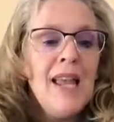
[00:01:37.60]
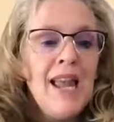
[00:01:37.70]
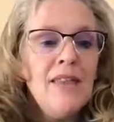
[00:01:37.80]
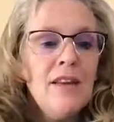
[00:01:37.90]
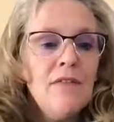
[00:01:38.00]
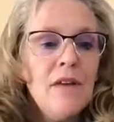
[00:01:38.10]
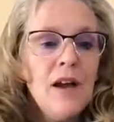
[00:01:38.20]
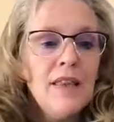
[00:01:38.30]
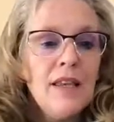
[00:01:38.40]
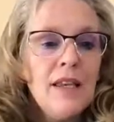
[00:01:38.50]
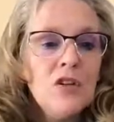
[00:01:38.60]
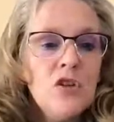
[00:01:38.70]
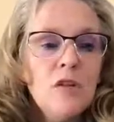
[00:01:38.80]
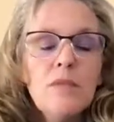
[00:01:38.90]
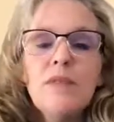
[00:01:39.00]
And then finally, in
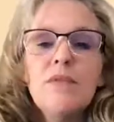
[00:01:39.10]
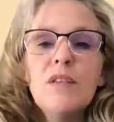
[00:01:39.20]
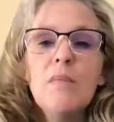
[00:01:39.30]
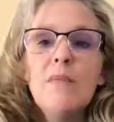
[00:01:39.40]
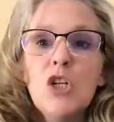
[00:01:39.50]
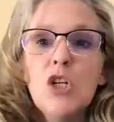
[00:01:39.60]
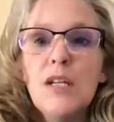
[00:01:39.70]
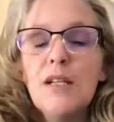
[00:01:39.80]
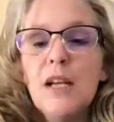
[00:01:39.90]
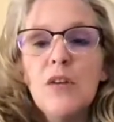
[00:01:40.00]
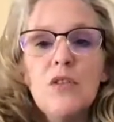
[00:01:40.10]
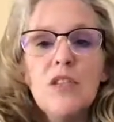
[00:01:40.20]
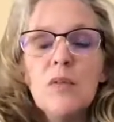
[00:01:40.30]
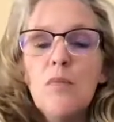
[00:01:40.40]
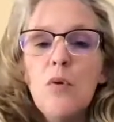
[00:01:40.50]
terms of submission details,
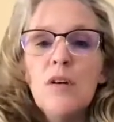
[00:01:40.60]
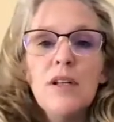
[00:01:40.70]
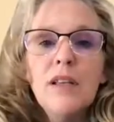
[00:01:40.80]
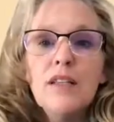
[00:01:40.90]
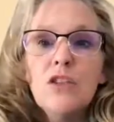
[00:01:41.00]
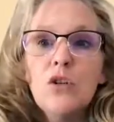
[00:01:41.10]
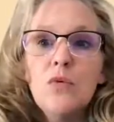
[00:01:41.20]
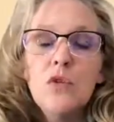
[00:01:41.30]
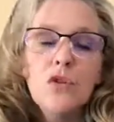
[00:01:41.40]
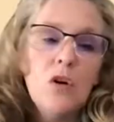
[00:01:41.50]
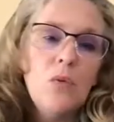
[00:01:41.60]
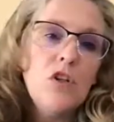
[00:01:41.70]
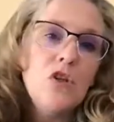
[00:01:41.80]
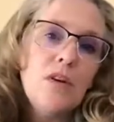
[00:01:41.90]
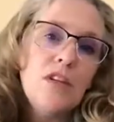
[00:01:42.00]
it's important to let students know
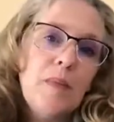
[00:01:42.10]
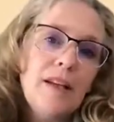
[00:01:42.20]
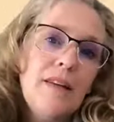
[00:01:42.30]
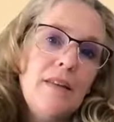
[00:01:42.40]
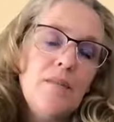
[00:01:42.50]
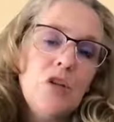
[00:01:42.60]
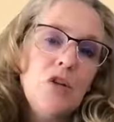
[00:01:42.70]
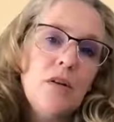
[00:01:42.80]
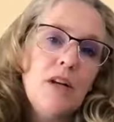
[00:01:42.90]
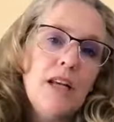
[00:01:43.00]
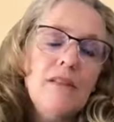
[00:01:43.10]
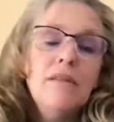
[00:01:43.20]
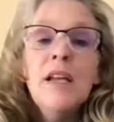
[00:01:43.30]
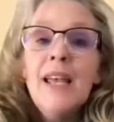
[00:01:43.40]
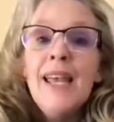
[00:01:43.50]
what you're expecting them to turn in.
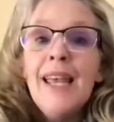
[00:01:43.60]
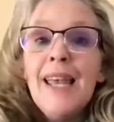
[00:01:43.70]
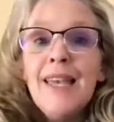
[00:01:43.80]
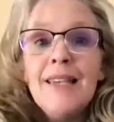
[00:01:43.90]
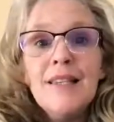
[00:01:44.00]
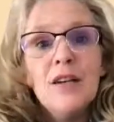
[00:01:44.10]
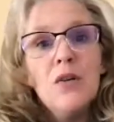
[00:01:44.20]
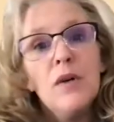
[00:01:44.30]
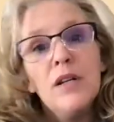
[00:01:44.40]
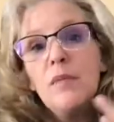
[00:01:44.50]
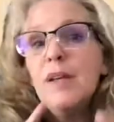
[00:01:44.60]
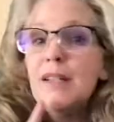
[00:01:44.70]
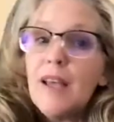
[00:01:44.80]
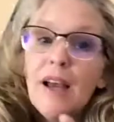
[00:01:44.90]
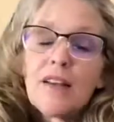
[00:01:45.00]
Is it going to be a
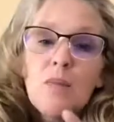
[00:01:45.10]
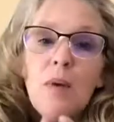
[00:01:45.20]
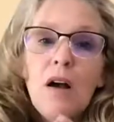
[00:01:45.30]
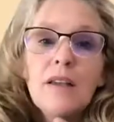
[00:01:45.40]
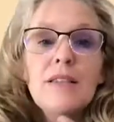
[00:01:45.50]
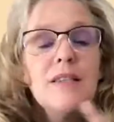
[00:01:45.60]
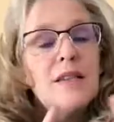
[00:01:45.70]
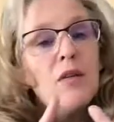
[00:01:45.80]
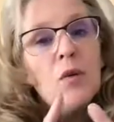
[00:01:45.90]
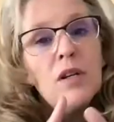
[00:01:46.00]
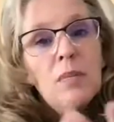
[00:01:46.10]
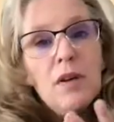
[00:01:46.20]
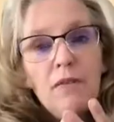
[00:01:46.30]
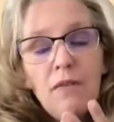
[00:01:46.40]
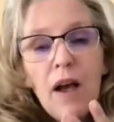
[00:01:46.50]
text box? Is it going to be
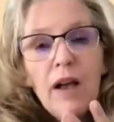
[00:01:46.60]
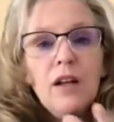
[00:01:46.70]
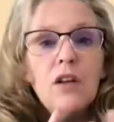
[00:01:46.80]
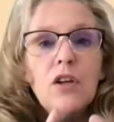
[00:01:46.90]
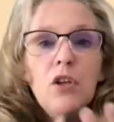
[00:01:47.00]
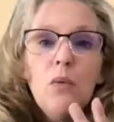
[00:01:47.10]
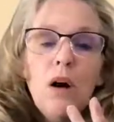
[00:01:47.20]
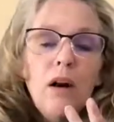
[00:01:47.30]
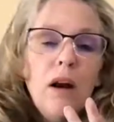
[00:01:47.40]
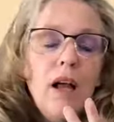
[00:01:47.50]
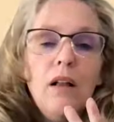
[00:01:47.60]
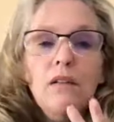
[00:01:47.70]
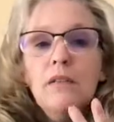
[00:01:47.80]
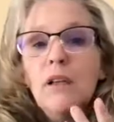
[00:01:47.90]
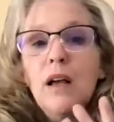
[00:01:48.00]
a file, a
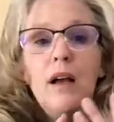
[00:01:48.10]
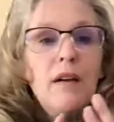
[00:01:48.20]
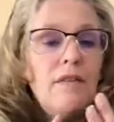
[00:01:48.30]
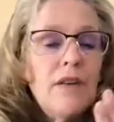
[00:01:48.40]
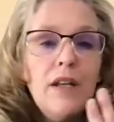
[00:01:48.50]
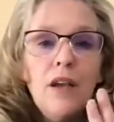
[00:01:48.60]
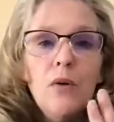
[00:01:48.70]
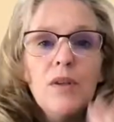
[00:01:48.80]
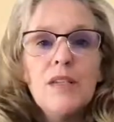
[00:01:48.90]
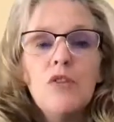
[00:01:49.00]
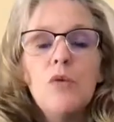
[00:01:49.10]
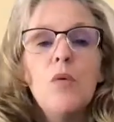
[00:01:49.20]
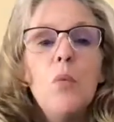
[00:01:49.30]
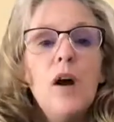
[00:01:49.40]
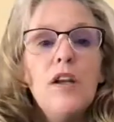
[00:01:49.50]
URL, a video, etc.?
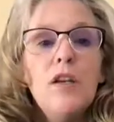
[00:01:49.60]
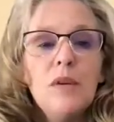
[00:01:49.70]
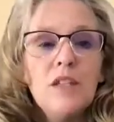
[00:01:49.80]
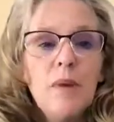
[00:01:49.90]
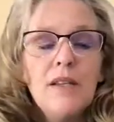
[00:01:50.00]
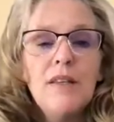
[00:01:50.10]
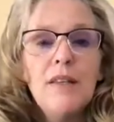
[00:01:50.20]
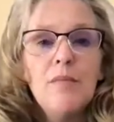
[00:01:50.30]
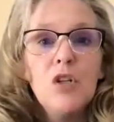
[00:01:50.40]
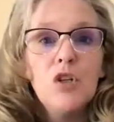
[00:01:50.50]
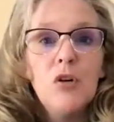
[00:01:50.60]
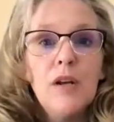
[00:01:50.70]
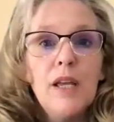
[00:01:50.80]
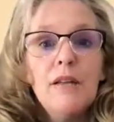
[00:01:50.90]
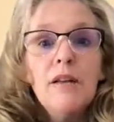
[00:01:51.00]
What are you expecting them to turn
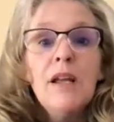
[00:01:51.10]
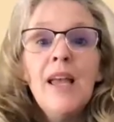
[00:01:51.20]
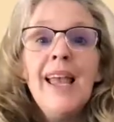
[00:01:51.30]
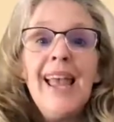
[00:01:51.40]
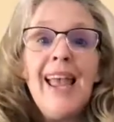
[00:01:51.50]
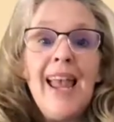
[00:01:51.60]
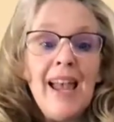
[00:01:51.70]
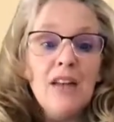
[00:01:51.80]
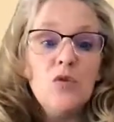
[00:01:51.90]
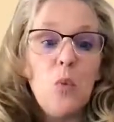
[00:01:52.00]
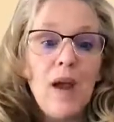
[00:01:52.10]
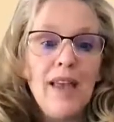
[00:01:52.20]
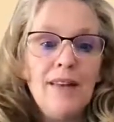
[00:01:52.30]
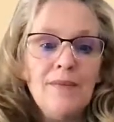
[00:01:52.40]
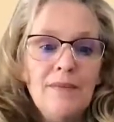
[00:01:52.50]
in and
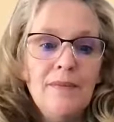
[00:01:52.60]
when?